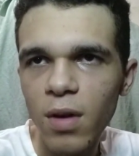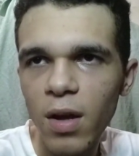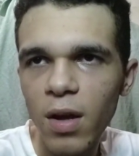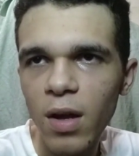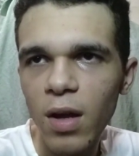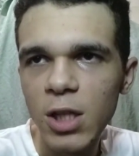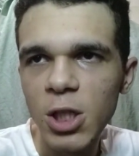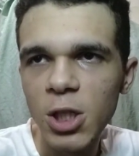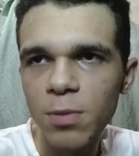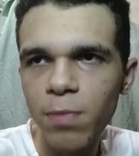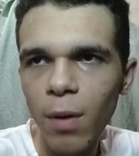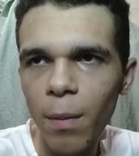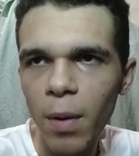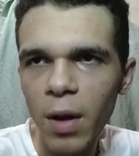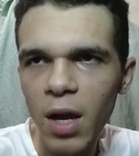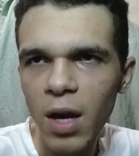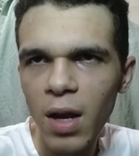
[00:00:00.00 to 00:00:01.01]
It's
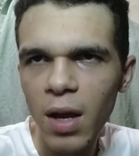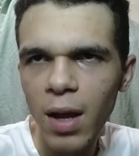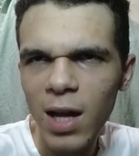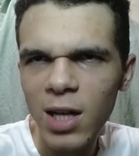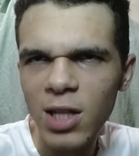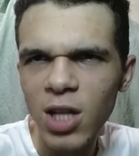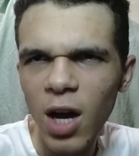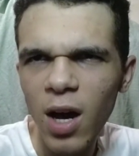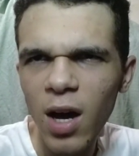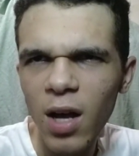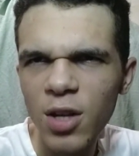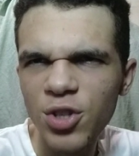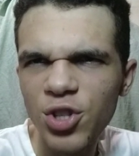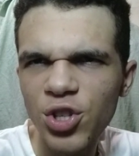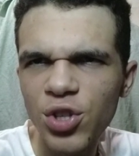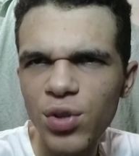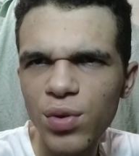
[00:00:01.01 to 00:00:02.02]
probably gonna get
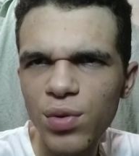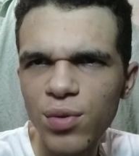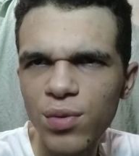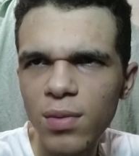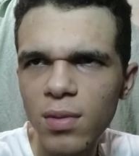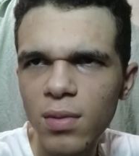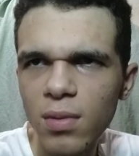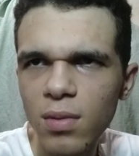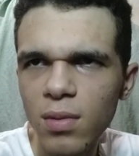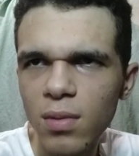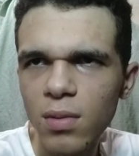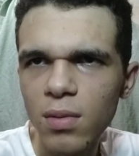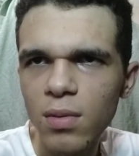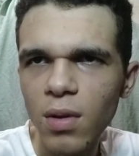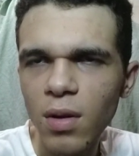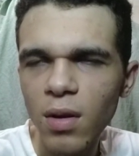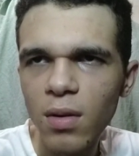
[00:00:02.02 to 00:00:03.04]
done soon.
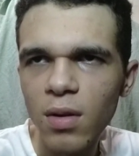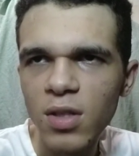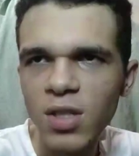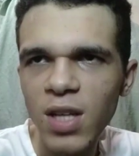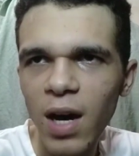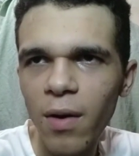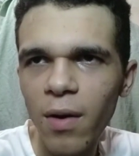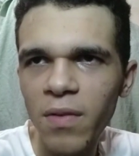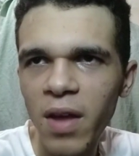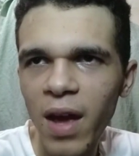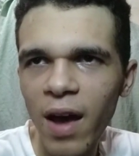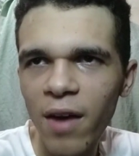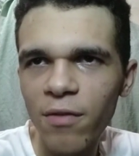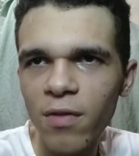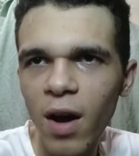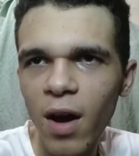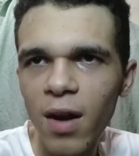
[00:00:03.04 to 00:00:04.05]
Because now they
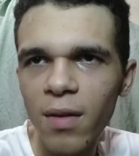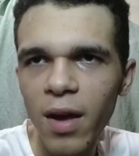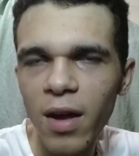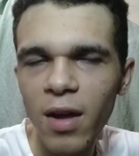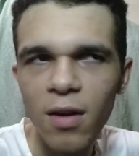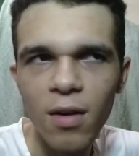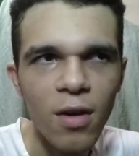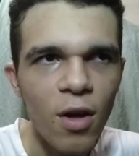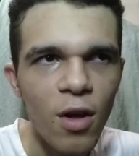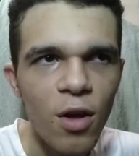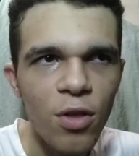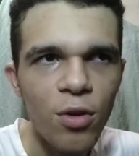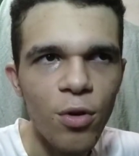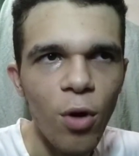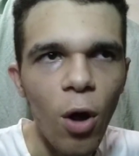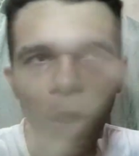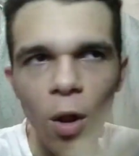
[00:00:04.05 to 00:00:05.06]
have gotten like
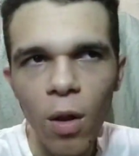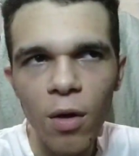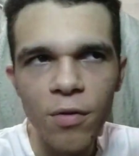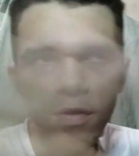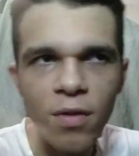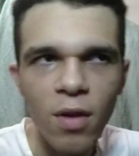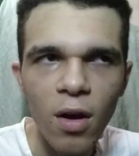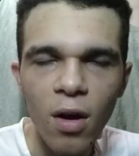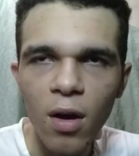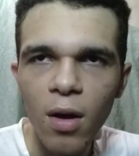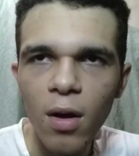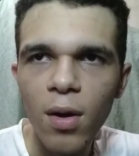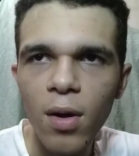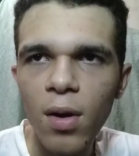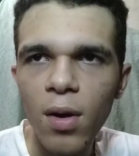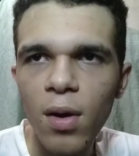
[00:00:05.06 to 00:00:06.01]
through all of the